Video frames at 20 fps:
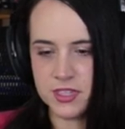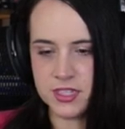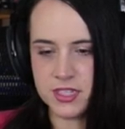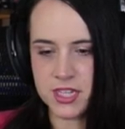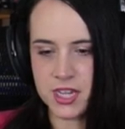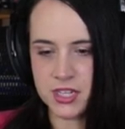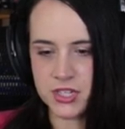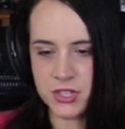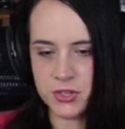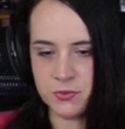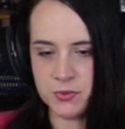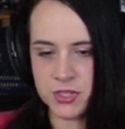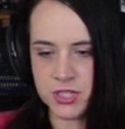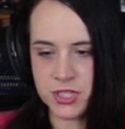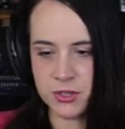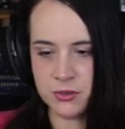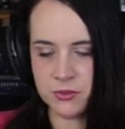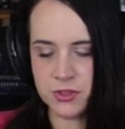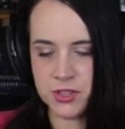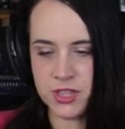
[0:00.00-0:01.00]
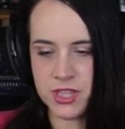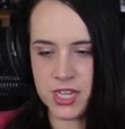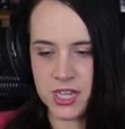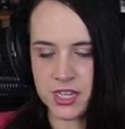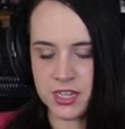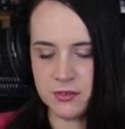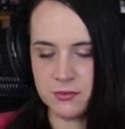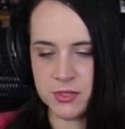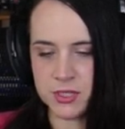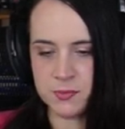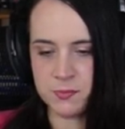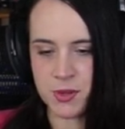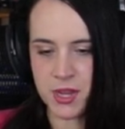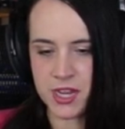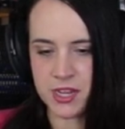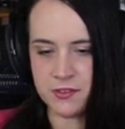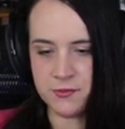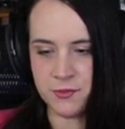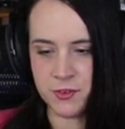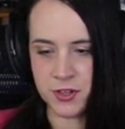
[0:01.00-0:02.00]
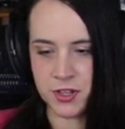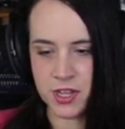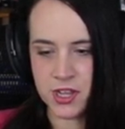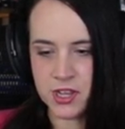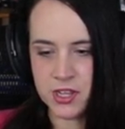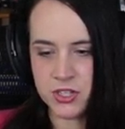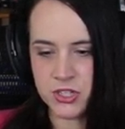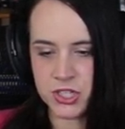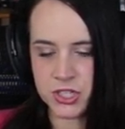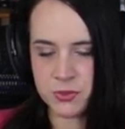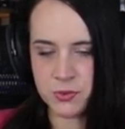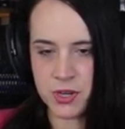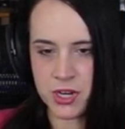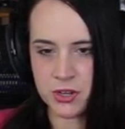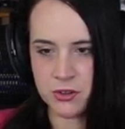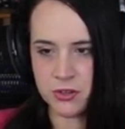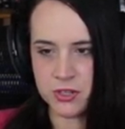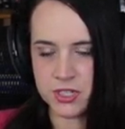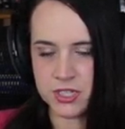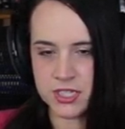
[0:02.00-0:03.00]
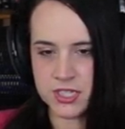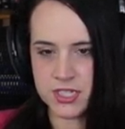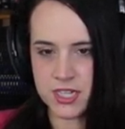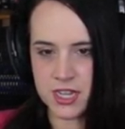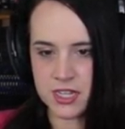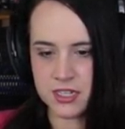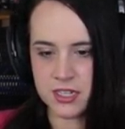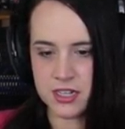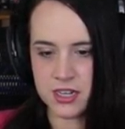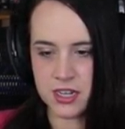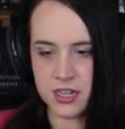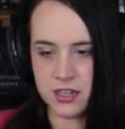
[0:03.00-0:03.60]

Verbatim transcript: The tension was so thick, it was painful. Just when I couldn't stand it